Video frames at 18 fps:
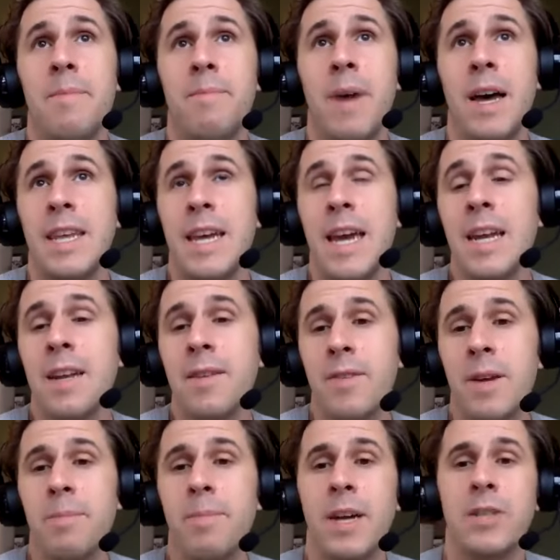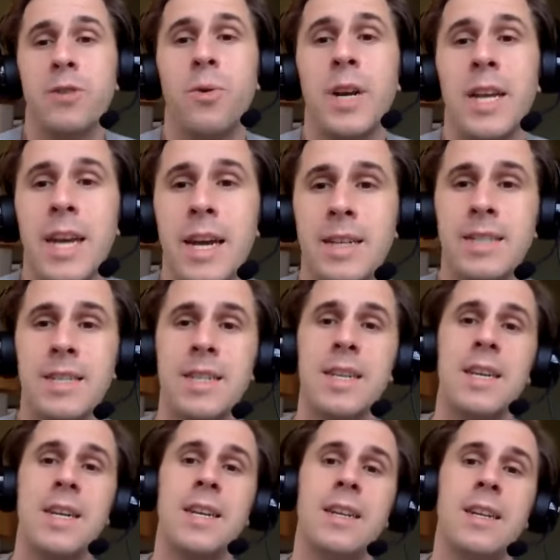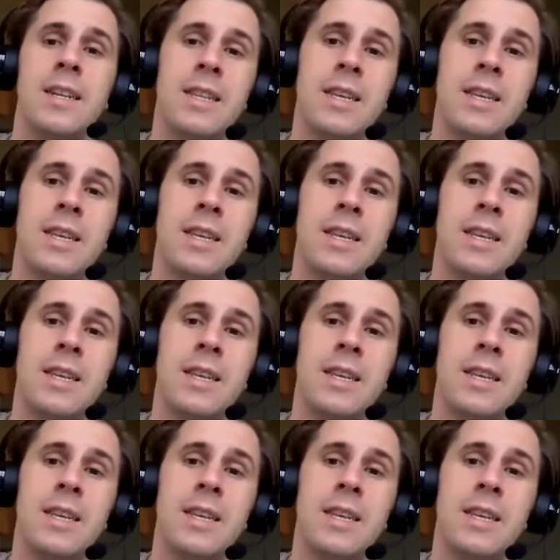By the end of it, by 2018,